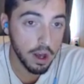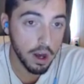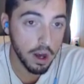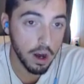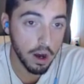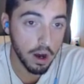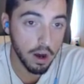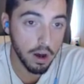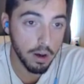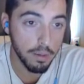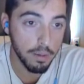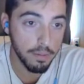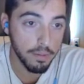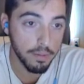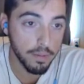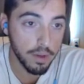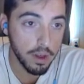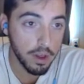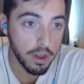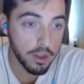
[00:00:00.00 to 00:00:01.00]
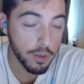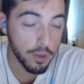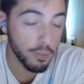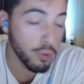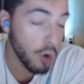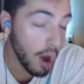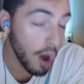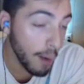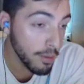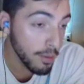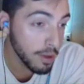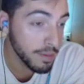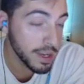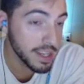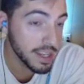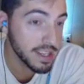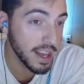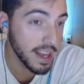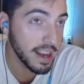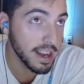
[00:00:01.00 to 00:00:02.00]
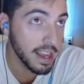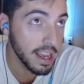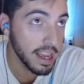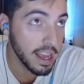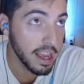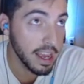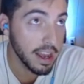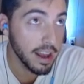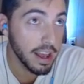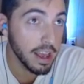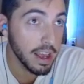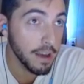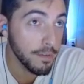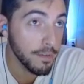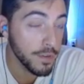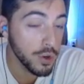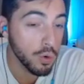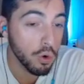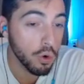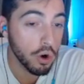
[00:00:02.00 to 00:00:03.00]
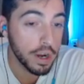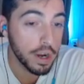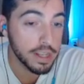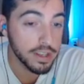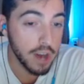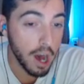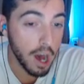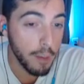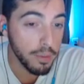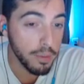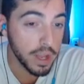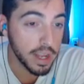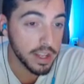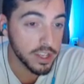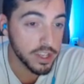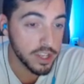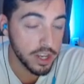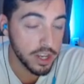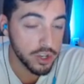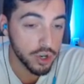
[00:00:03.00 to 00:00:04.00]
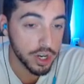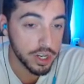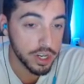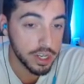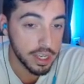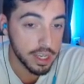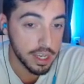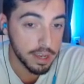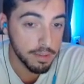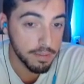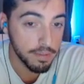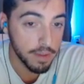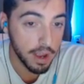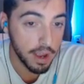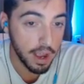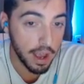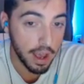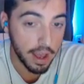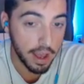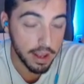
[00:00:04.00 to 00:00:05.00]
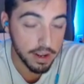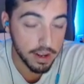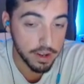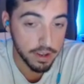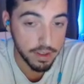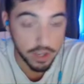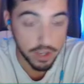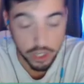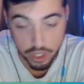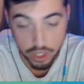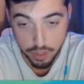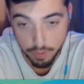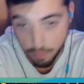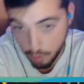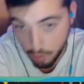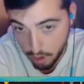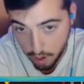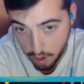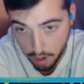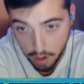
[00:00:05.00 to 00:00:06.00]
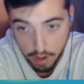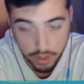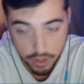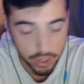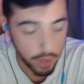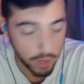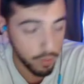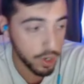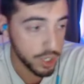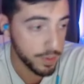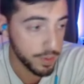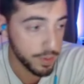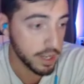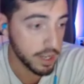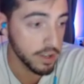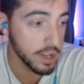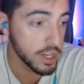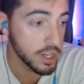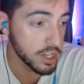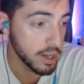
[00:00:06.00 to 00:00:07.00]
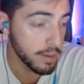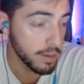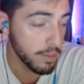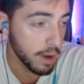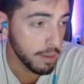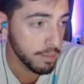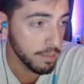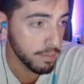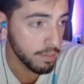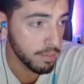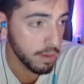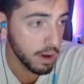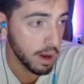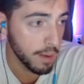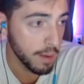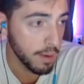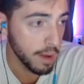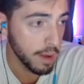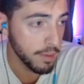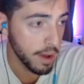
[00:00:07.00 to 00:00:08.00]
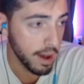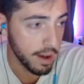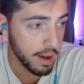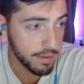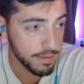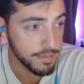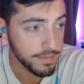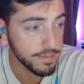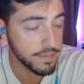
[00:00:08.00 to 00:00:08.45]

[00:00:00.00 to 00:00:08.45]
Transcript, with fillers: Um, the problem is that if you are a top lane centric team, and this is uh, somewhat speculation on my on my behalf,